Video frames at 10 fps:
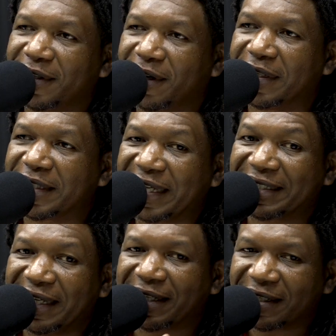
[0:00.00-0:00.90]
You understand? I'm
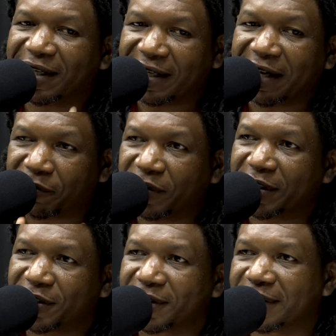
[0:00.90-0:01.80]
taking care of that
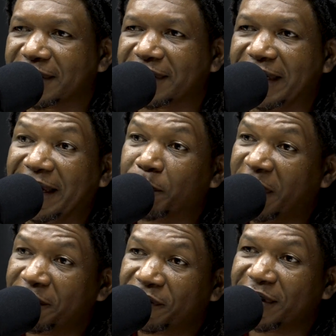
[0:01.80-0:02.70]
fish. It ain't
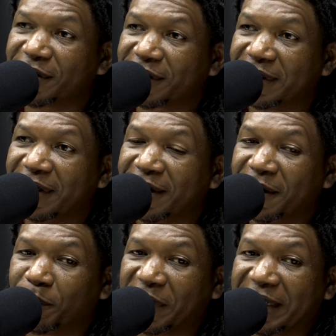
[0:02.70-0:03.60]
my fish,
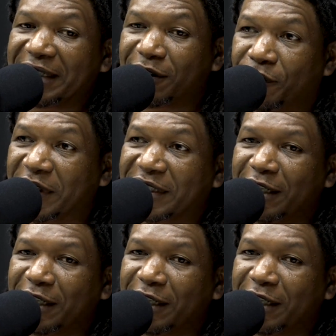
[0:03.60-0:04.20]
but it's the fish